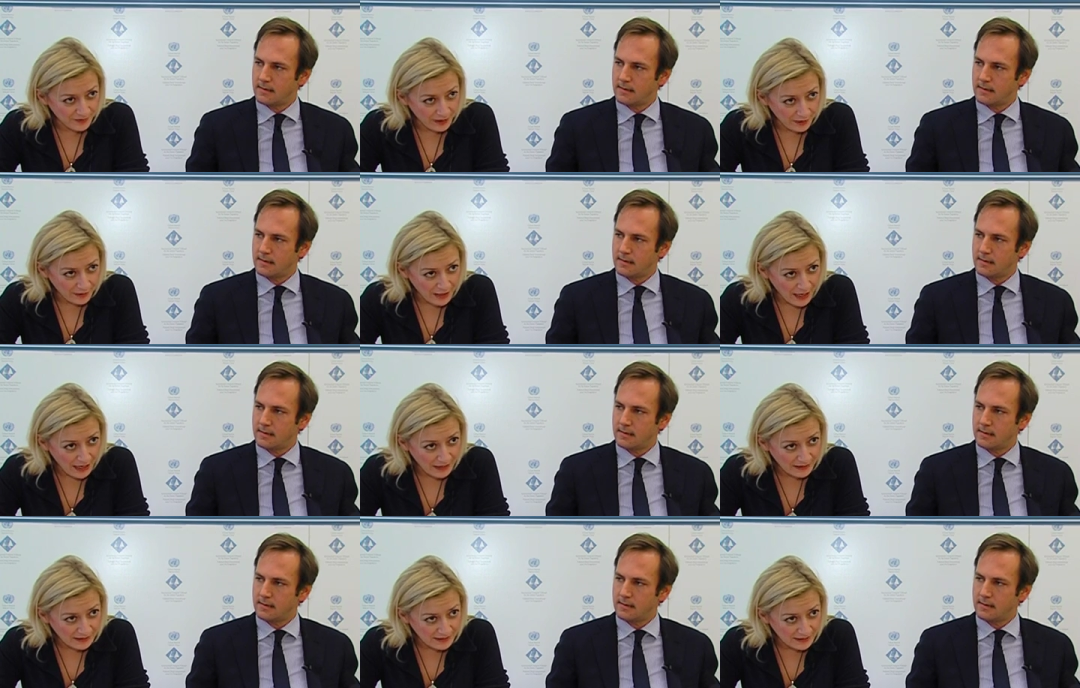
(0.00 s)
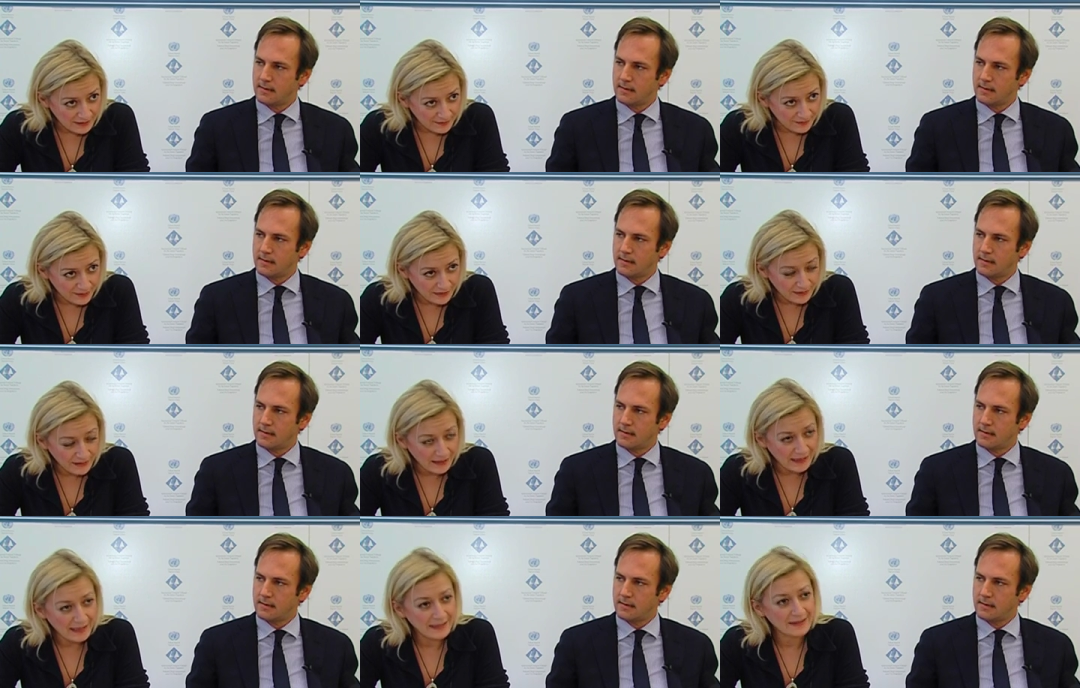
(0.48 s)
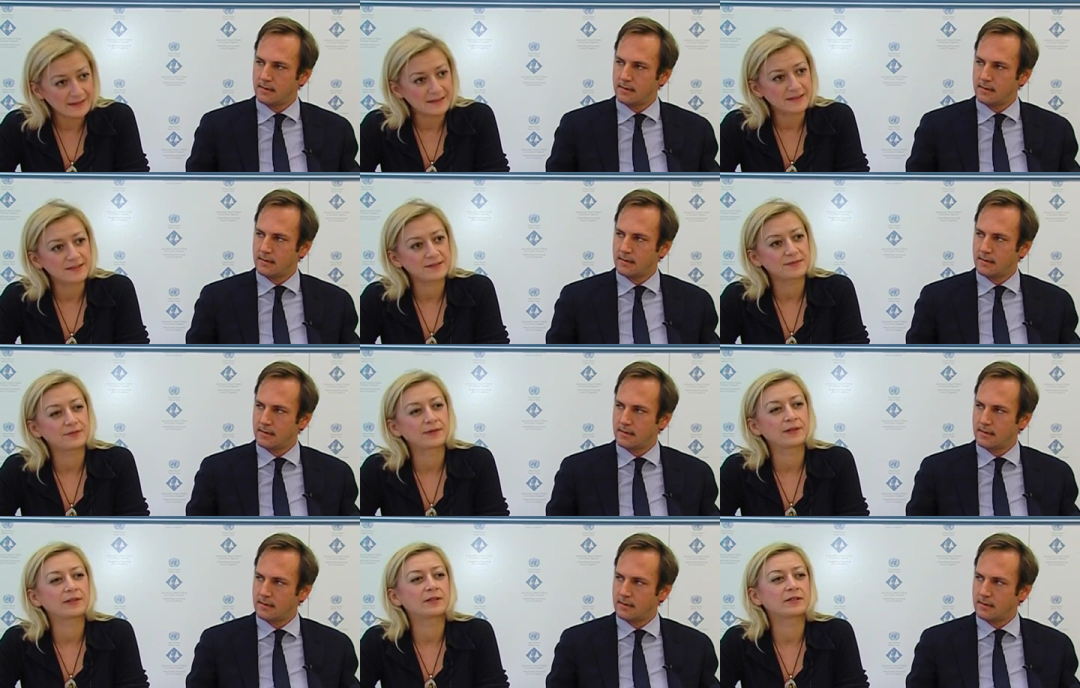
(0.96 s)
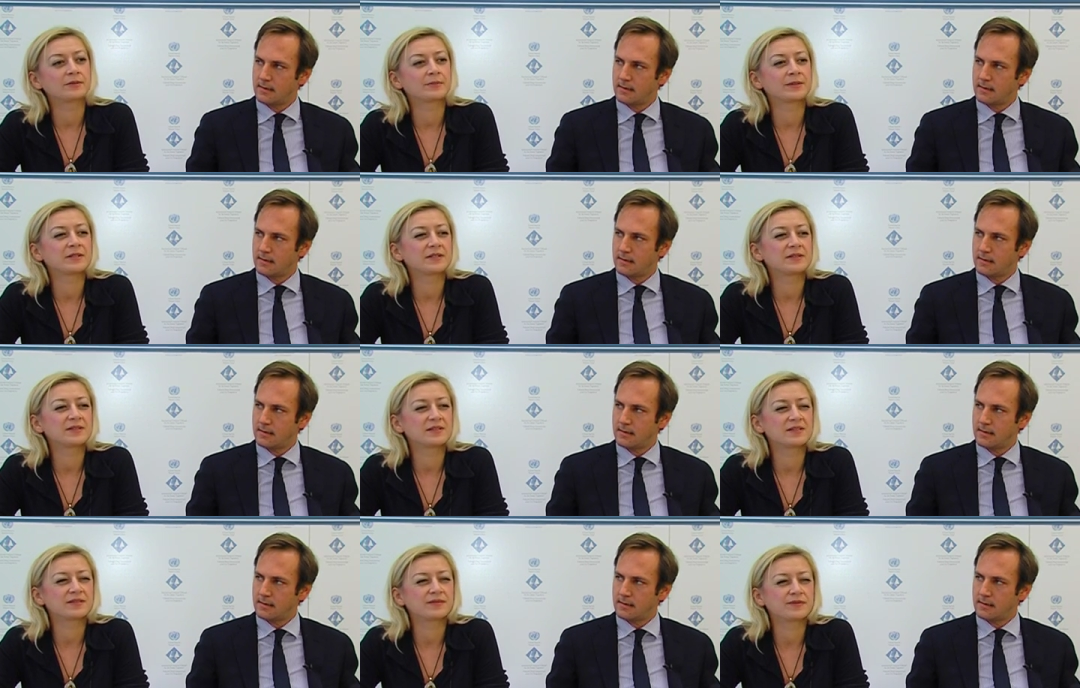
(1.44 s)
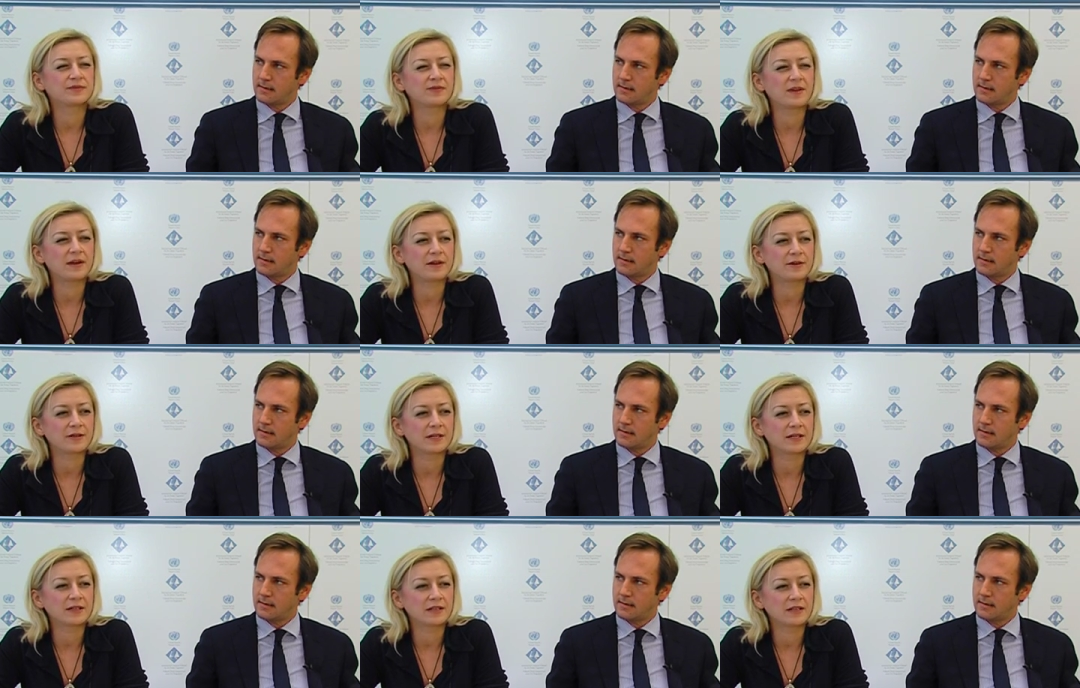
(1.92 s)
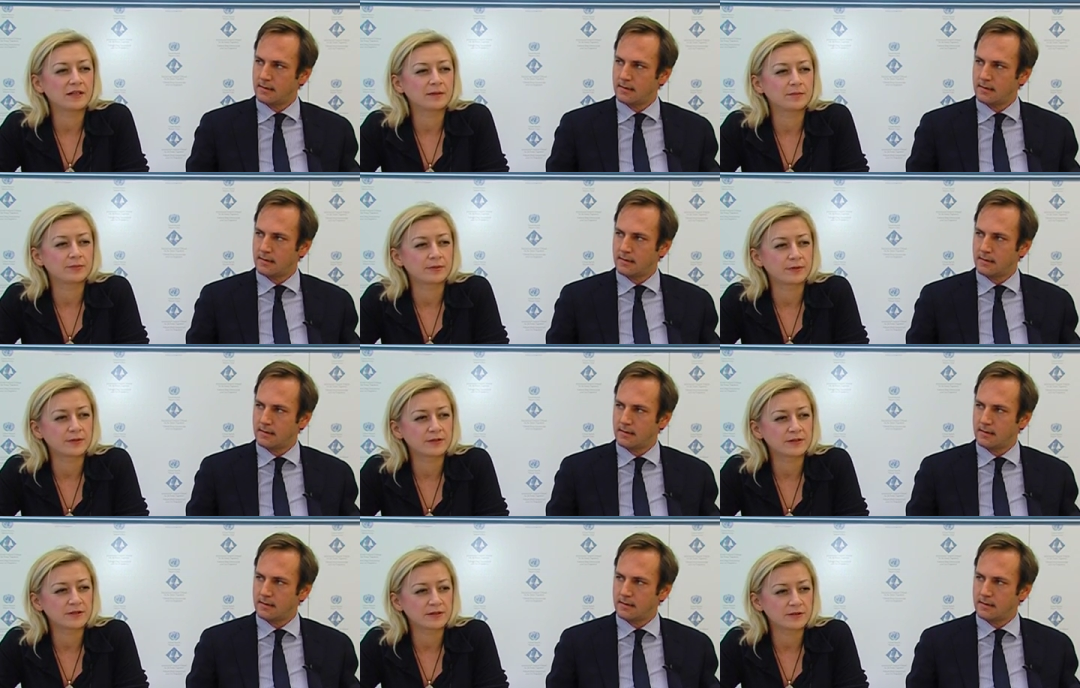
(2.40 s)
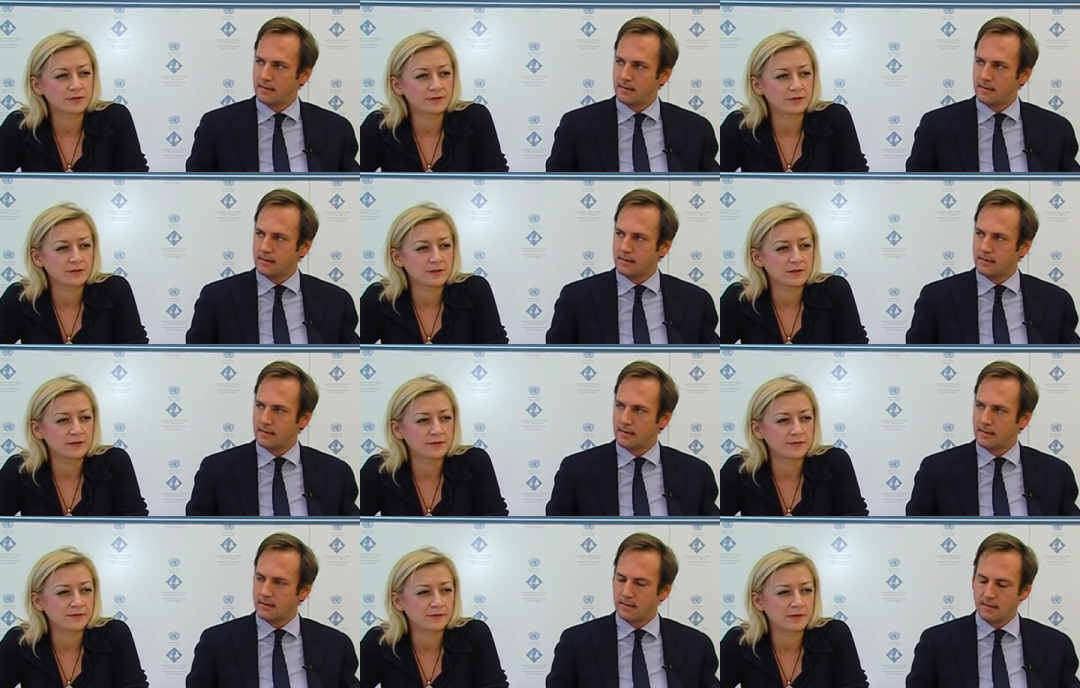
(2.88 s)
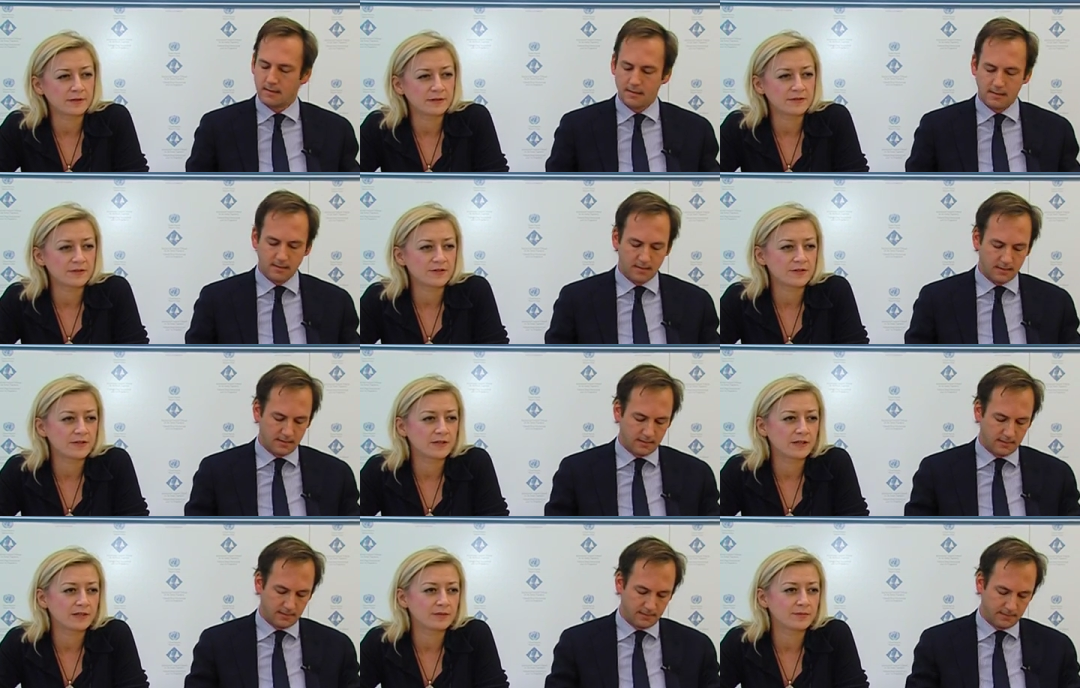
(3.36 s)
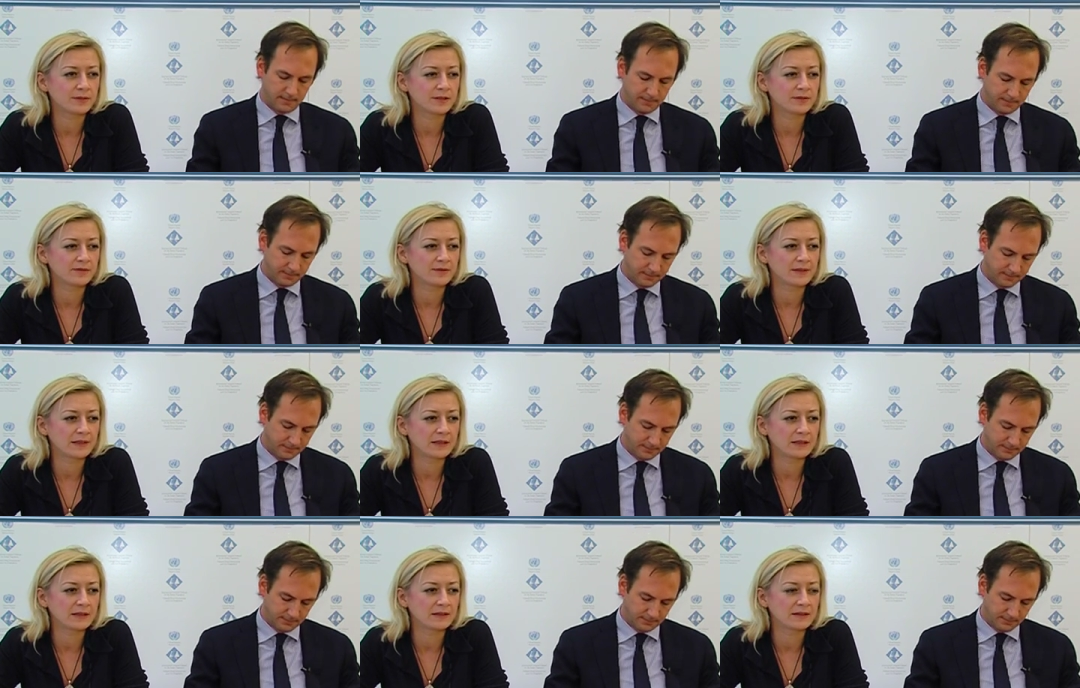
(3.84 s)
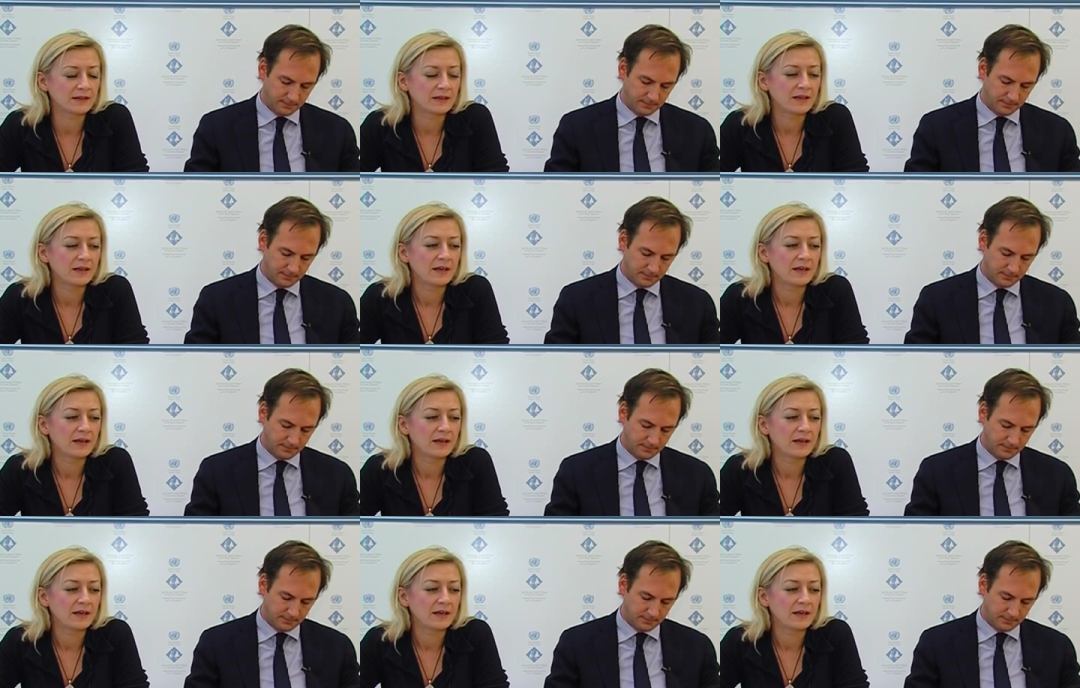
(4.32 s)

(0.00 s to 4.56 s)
Speaker 1: very active in this field, but it is very important to differentiate between